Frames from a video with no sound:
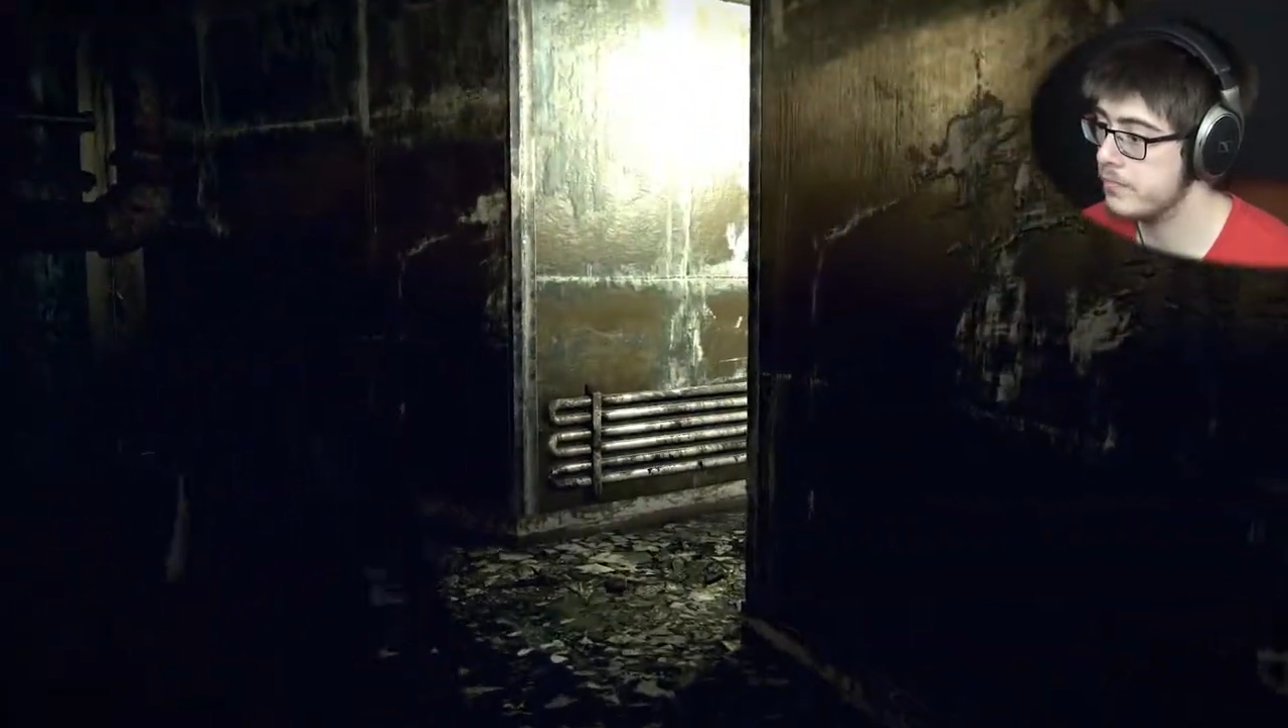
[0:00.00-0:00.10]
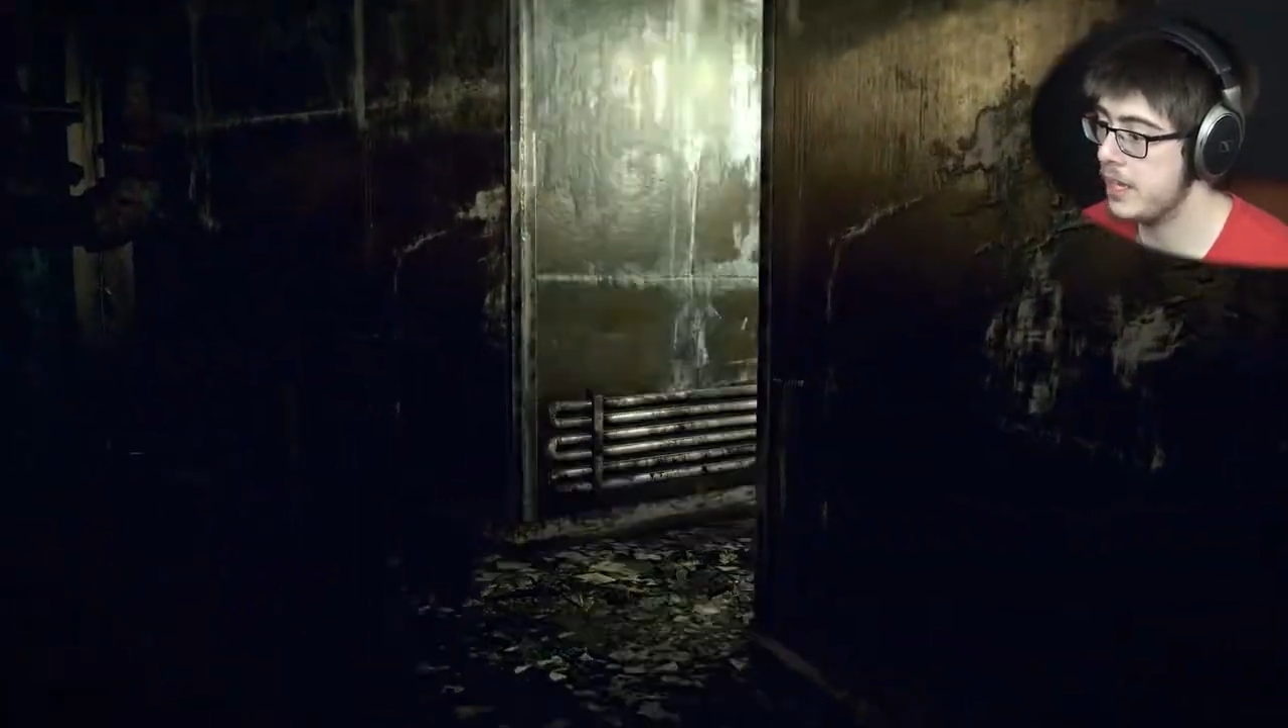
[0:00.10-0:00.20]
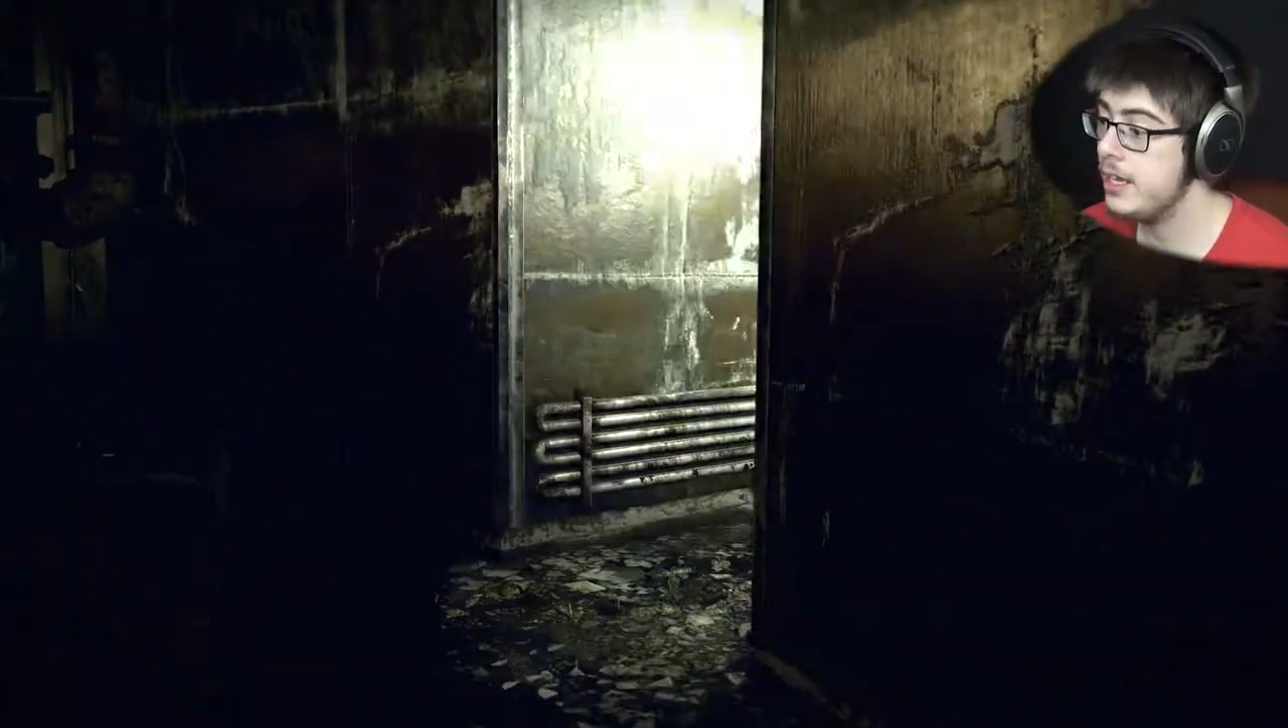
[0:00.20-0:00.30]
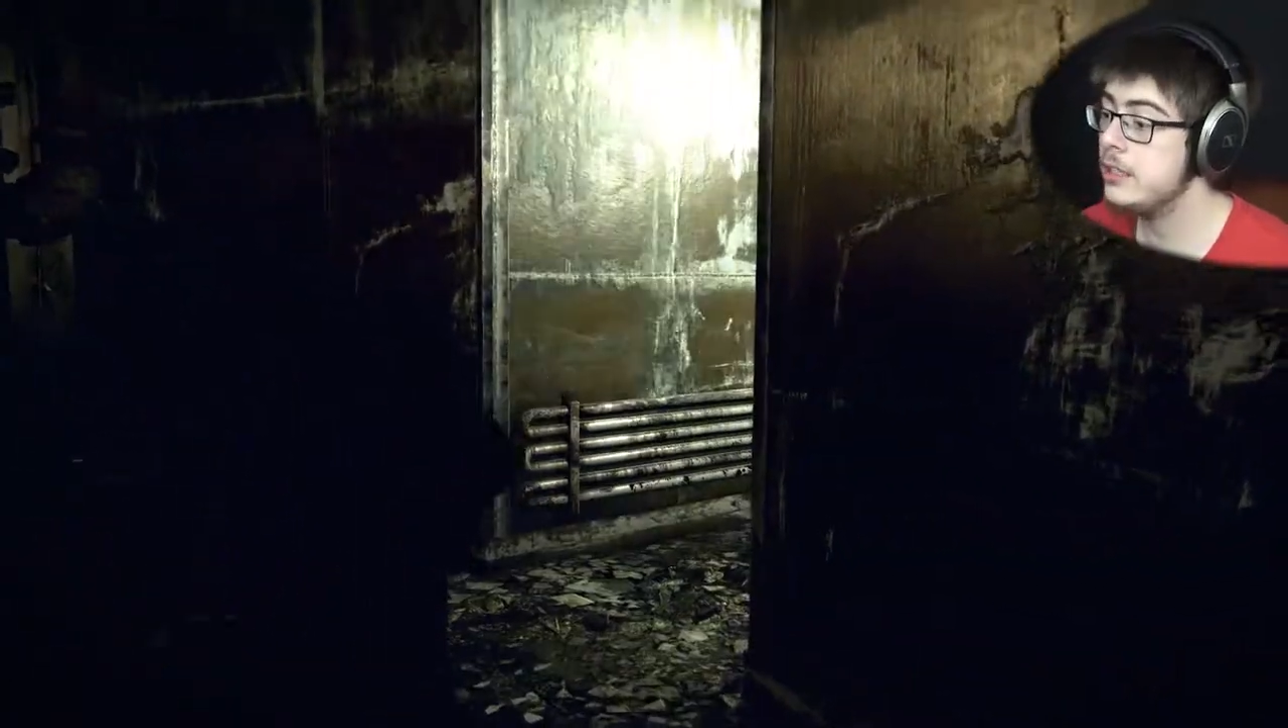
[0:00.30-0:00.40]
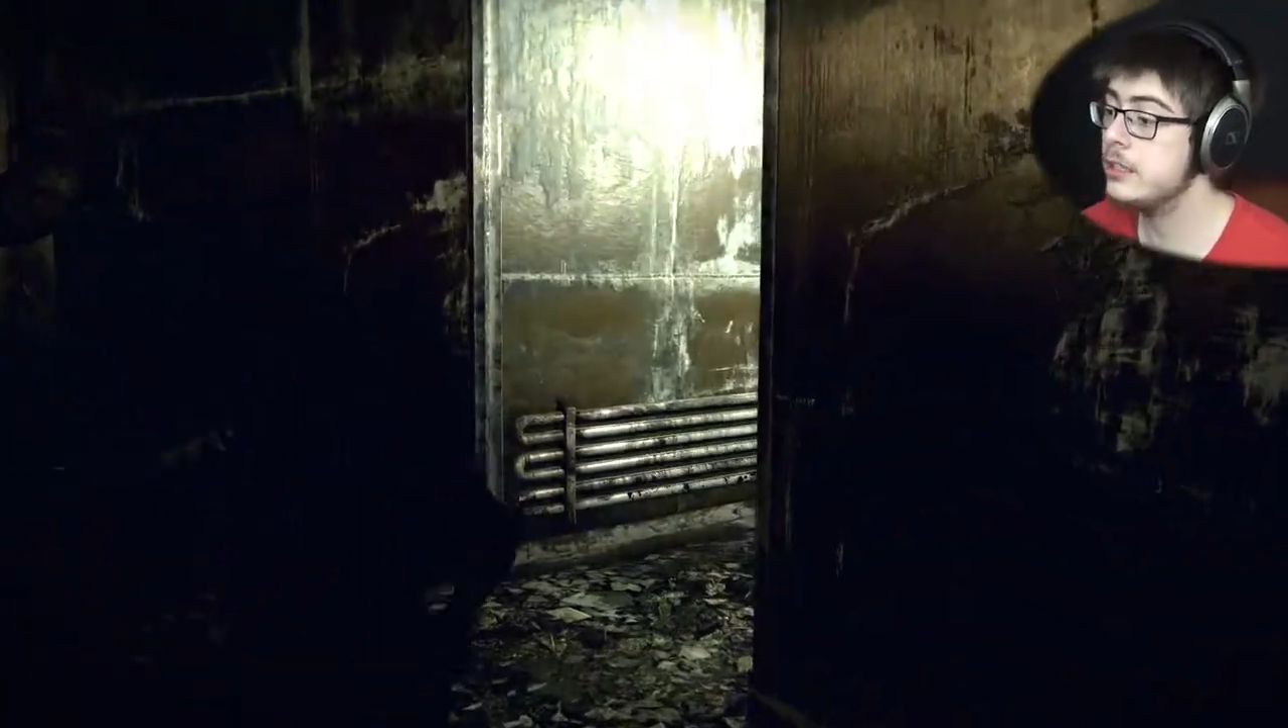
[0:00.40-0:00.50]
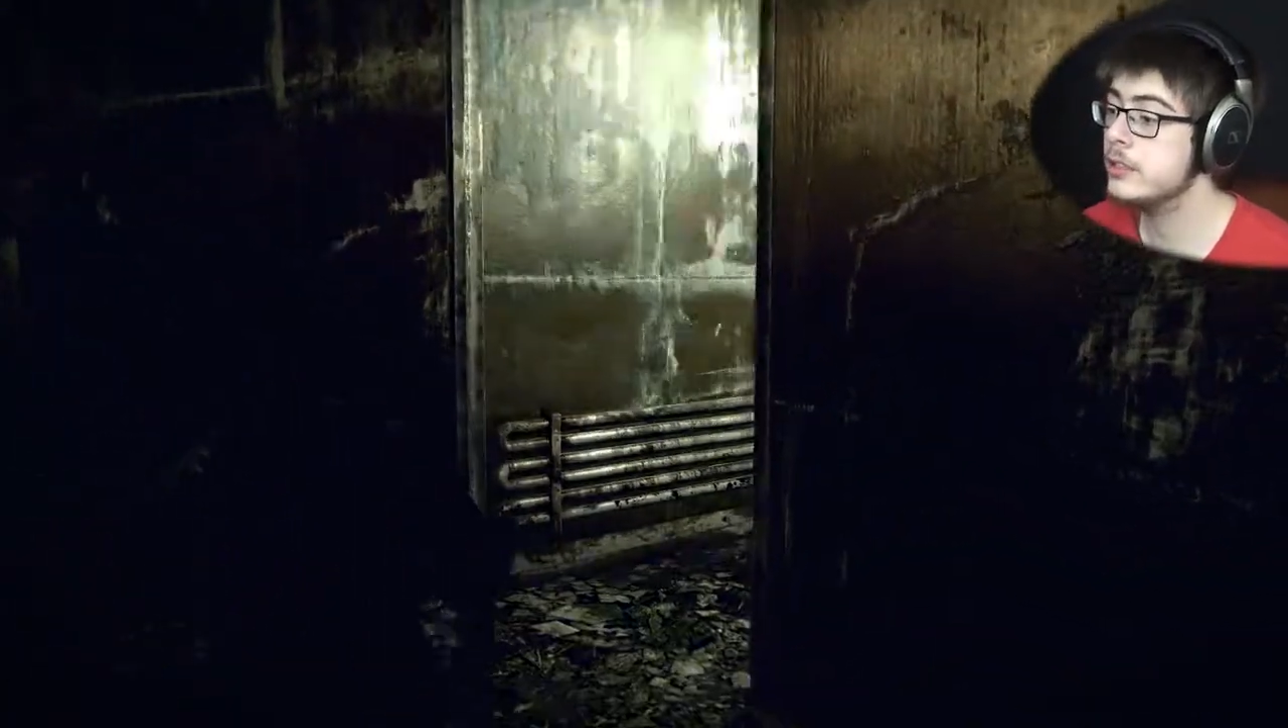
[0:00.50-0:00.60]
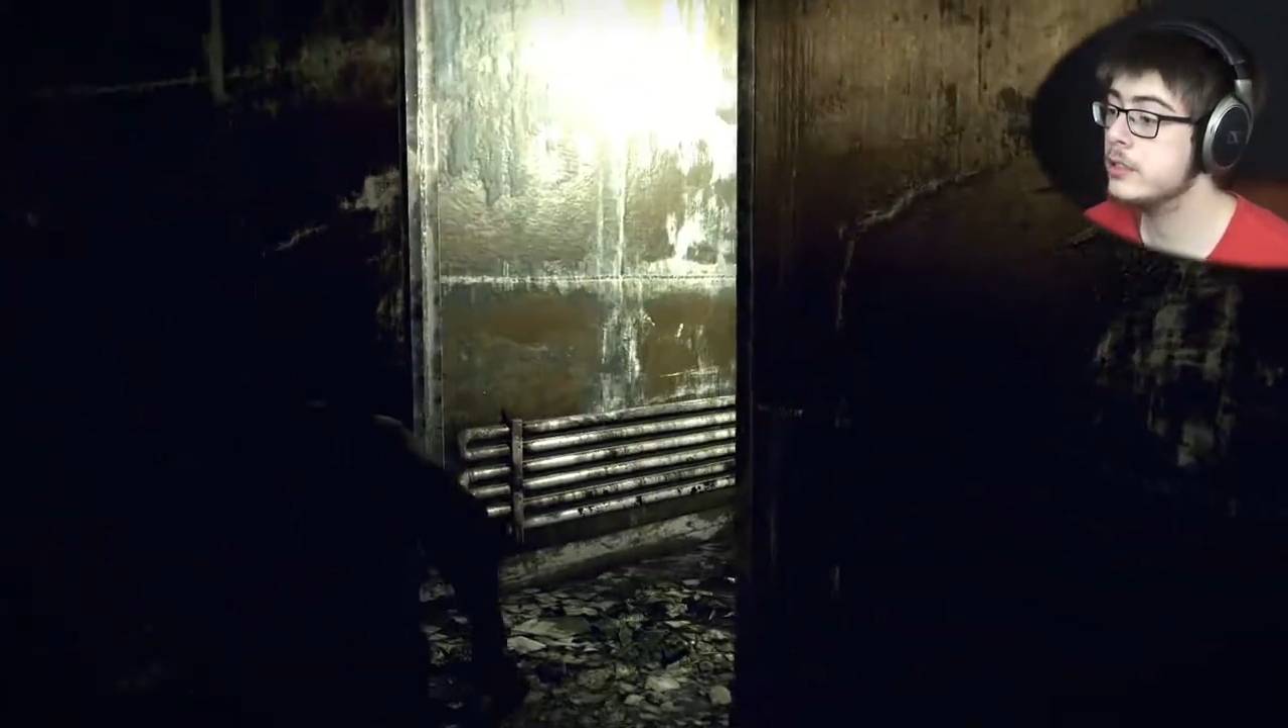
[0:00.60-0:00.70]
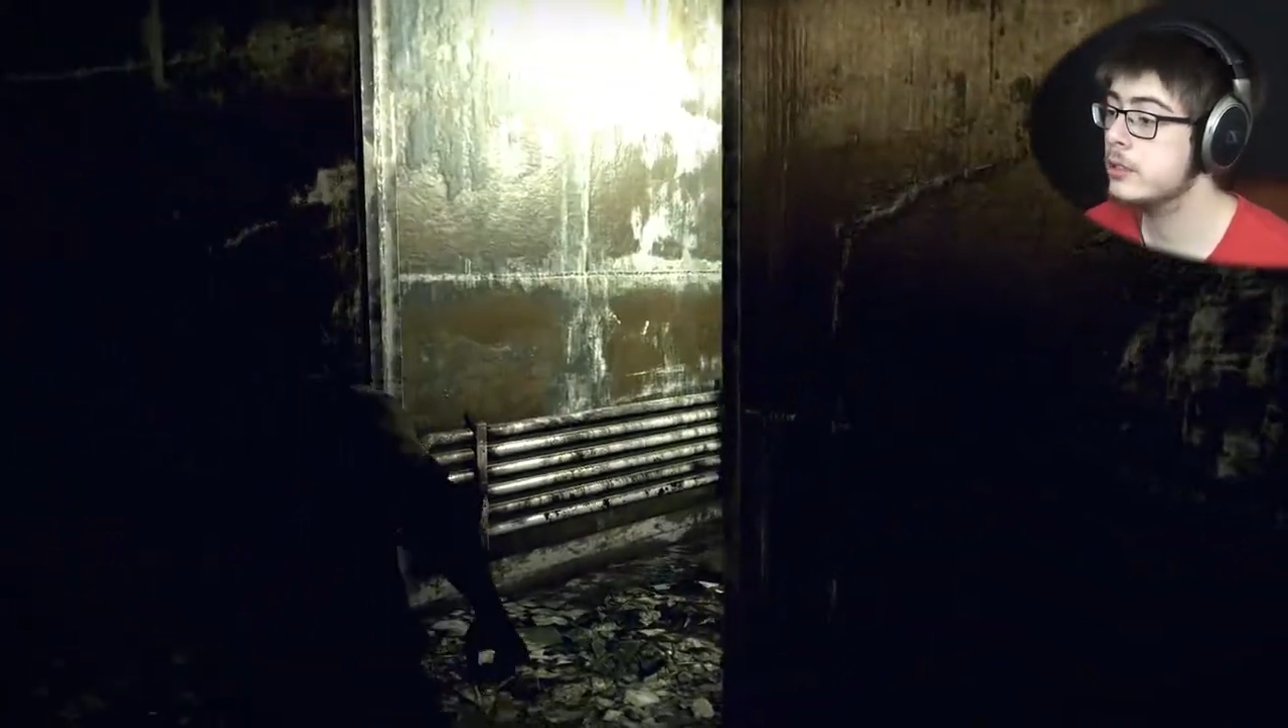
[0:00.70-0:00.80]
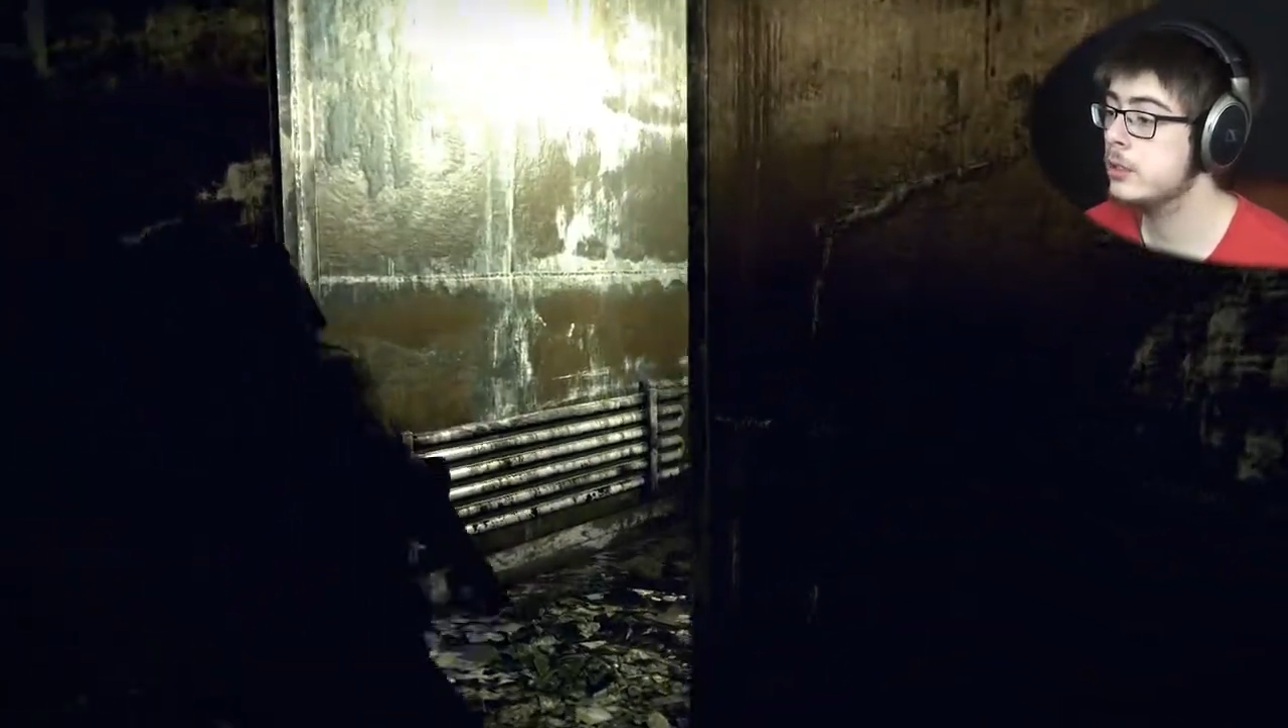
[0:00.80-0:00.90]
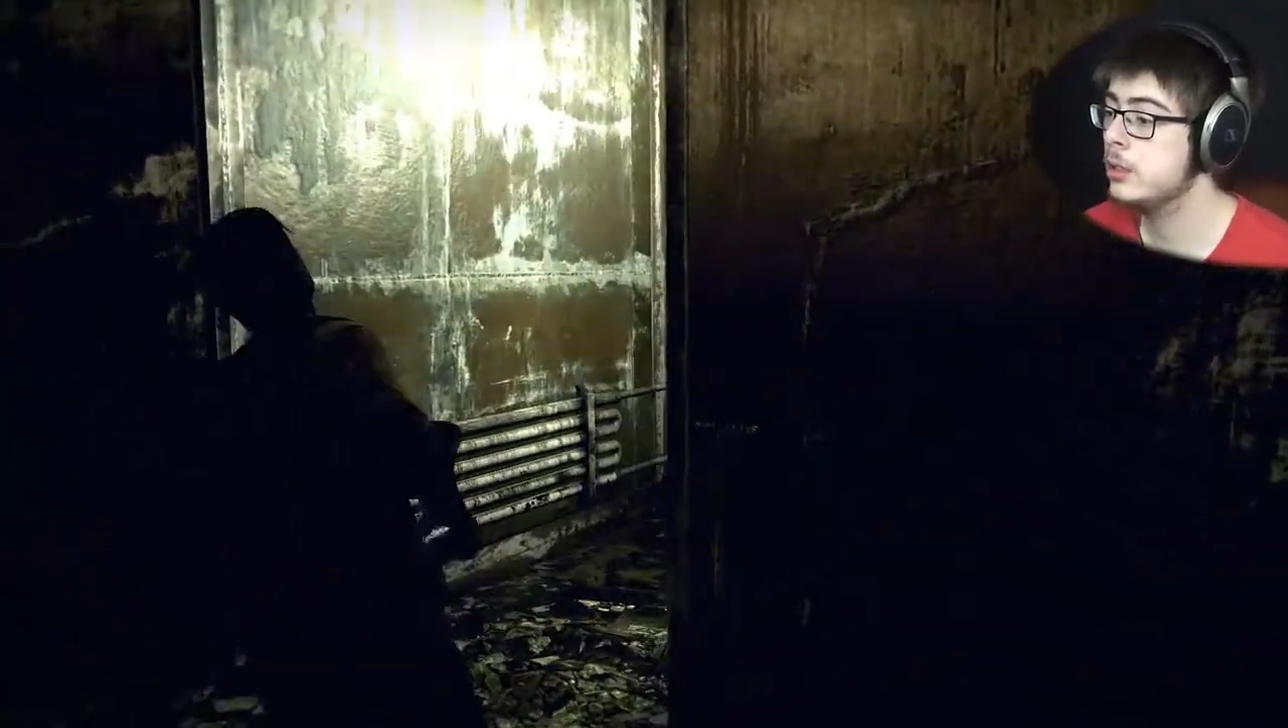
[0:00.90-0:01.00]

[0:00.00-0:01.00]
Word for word: Thanks.